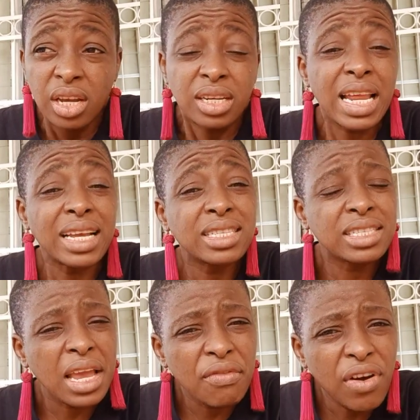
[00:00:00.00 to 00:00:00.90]
There's
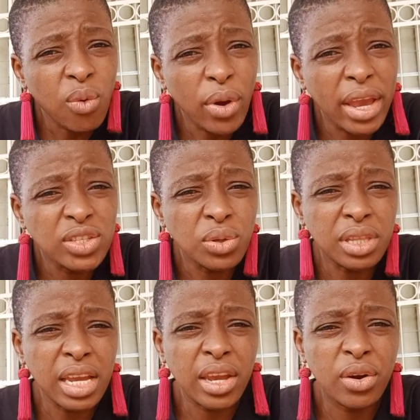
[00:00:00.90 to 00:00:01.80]
several ways to
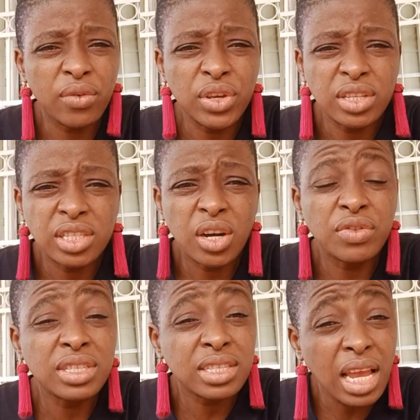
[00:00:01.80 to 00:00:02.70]
take care of yourself.
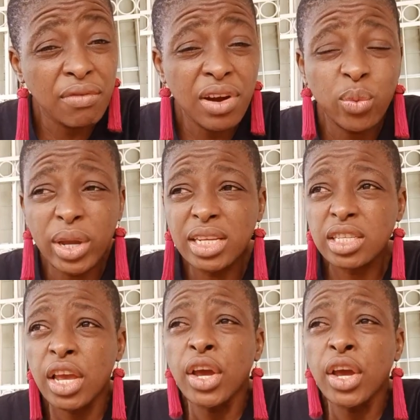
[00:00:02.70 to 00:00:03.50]
Several ways.